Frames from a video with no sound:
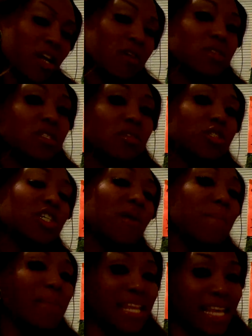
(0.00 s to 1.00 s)
on social
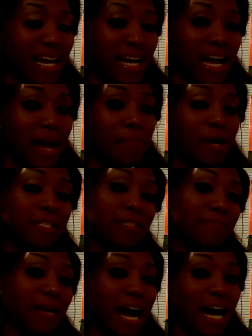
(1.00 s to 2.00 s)
media. I met
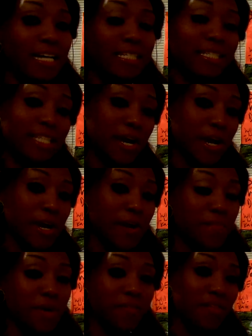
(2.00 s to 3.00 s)
some guys there, but